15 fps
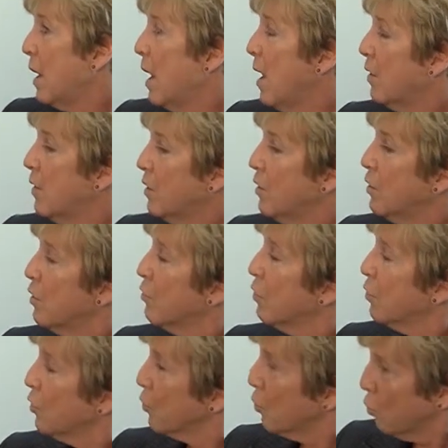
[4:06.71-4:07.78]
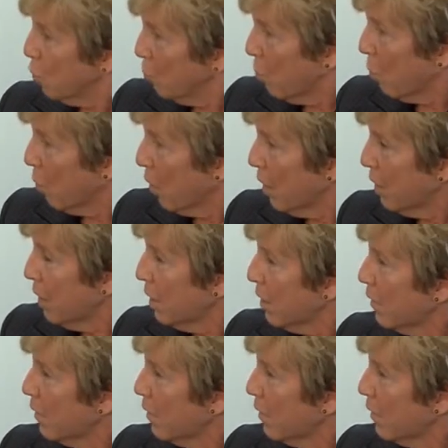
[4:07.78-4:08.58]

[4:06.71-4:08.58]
and this is for school board,